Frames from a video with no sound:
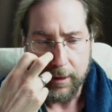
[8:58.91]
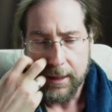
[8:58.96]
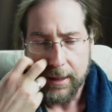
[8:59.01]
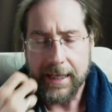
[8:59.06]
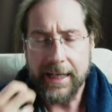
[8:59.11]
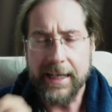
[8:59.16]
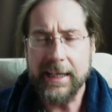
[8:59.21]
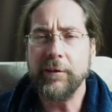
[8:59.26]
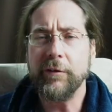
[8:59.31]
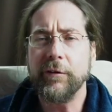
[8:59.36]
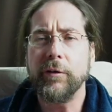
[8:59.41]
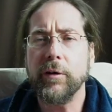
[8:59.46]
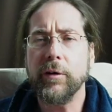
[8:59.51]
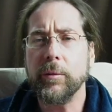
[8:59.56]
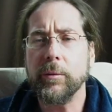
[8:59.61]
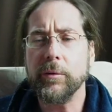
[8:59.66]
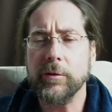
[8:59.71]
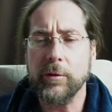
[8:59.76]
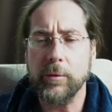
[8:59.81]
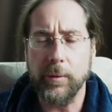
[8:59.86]
ID4
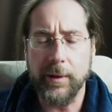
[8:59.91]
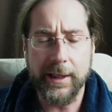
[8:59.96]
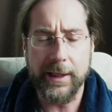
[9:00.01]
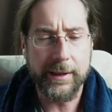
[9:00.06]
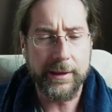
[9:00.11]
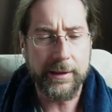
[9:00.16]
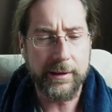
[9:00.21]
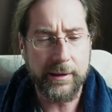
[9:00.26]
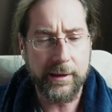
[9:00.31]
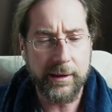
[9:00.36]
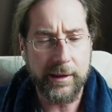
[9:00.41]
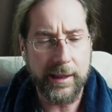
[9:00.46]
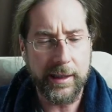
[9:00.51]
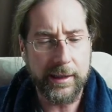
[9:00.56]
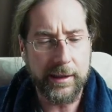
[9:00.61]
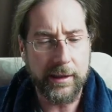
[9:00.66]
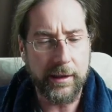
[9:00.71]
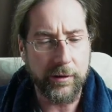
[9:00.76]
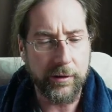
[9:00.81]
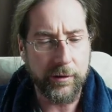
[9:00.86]
was quieter than
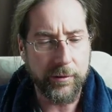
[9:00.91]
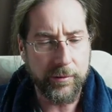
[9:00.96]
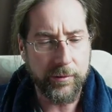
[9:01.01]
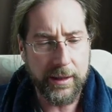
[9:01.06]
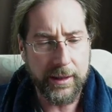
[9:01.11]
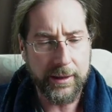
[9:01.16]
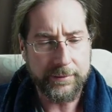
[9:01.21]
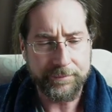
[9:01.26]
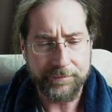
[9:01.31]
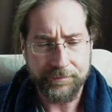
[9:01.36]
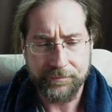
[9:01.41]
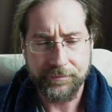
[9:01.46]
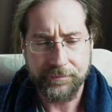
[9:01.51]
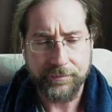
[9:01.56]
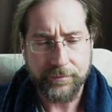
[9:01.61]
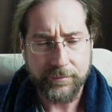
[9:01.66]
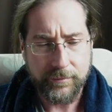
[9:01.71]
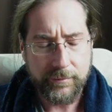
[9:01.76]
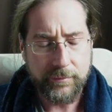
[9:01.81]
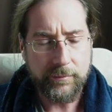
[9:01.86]
ID3
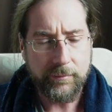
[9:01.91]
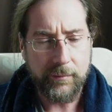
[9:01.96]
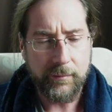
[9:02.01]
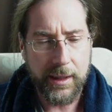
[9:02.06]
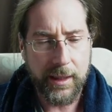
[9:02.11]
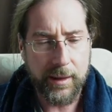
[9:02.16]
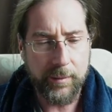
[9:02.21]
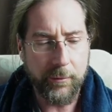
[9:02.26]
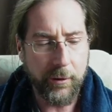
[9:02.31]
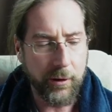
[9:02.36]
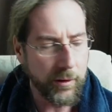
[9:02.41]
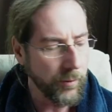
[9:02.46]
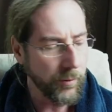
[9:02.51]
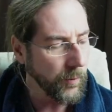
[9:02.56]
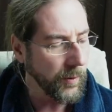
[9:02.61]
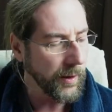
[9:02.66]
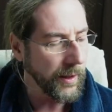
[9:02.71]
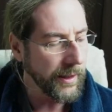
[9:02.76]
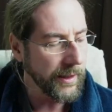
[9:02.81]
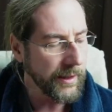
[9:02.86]
and Model
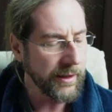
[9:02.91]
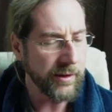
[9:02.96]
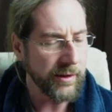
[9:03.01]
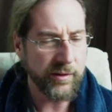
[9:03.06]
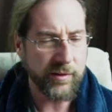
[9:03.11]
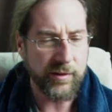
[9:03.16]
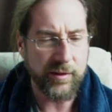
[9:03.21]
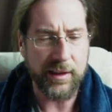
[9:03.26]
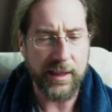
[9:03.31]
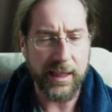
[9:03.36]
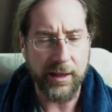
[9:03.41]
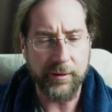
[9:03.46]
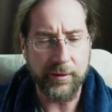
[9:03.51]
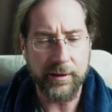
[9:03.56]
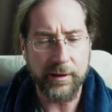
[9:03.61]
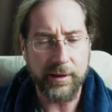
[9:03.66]
Y is louder than